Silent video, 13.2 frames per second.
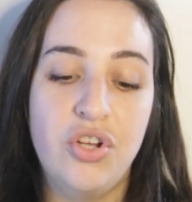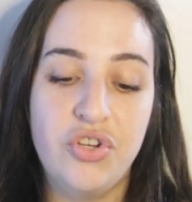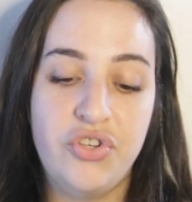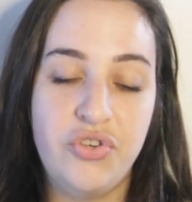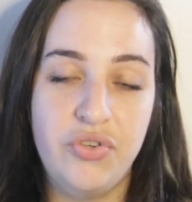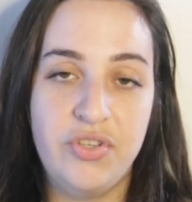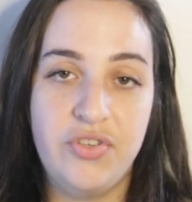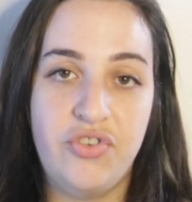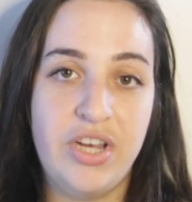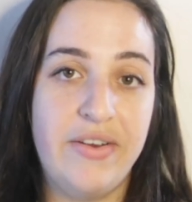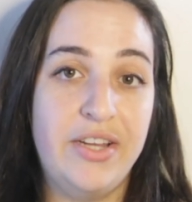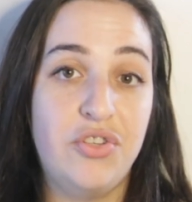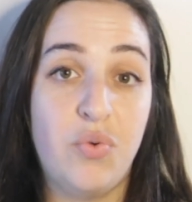shoots
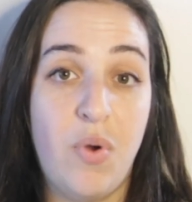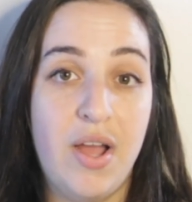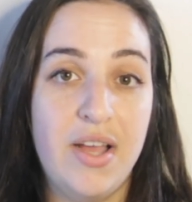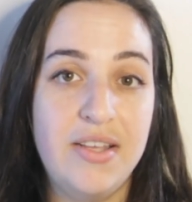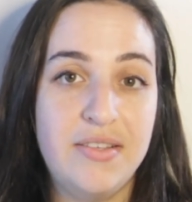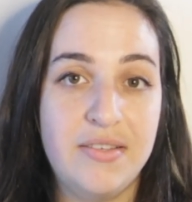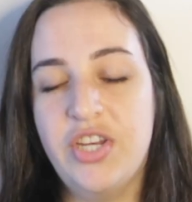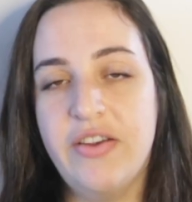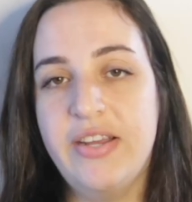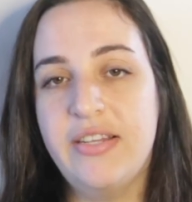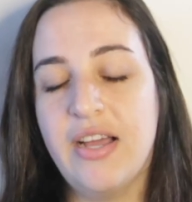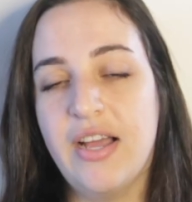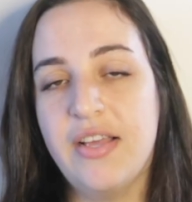Jerry twice.
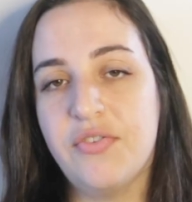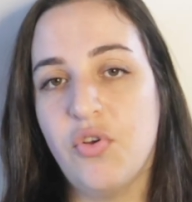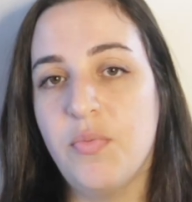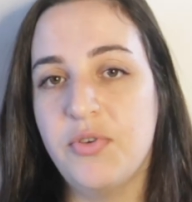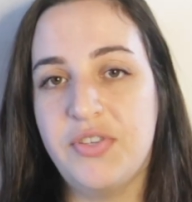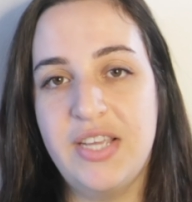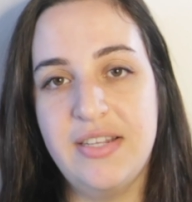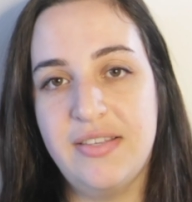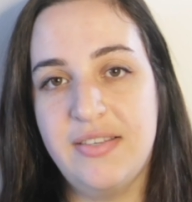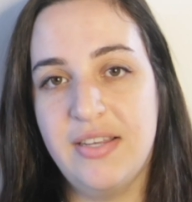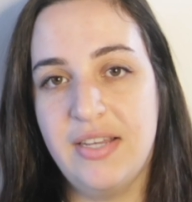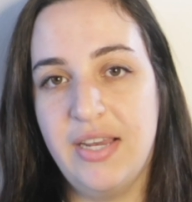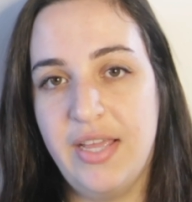Jerry dies almost
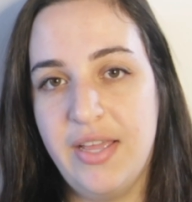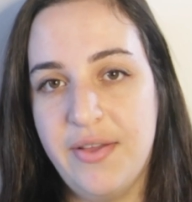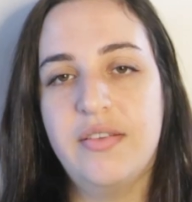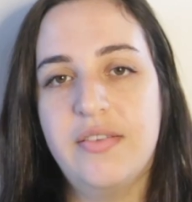instantly.